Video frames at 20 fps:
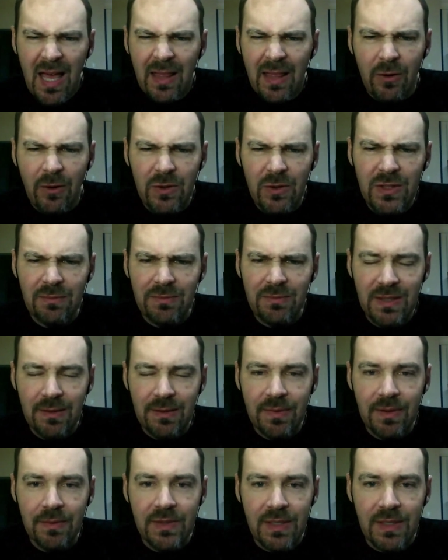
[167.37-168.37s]
there were some
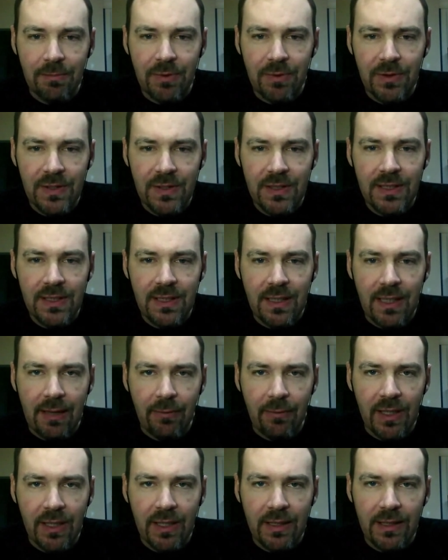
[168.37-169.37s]
symptoms that persisted, and I
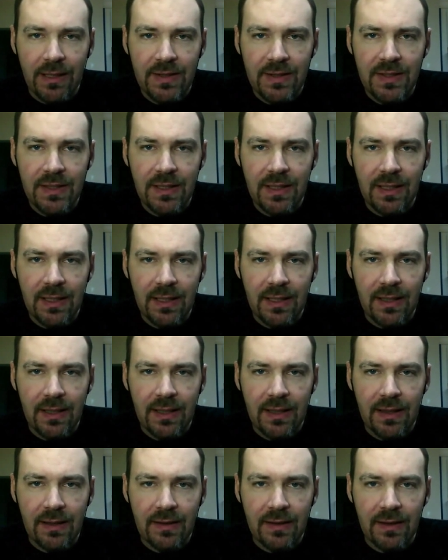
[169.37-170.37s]
went in to see
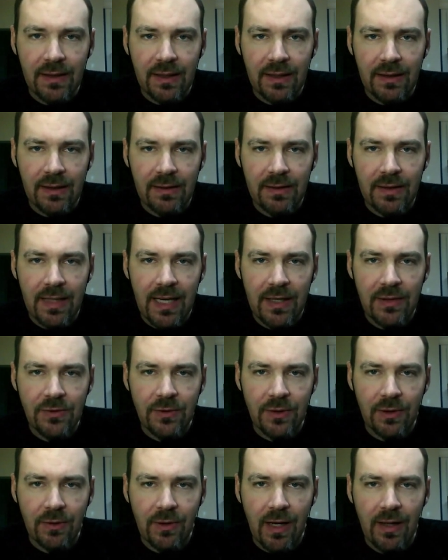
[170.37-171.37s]
the
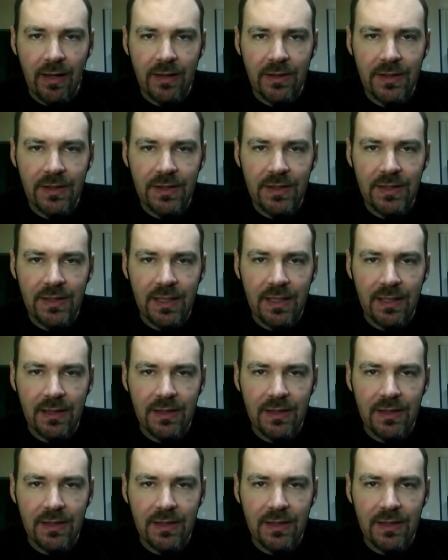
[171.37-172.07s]
gastroenterologist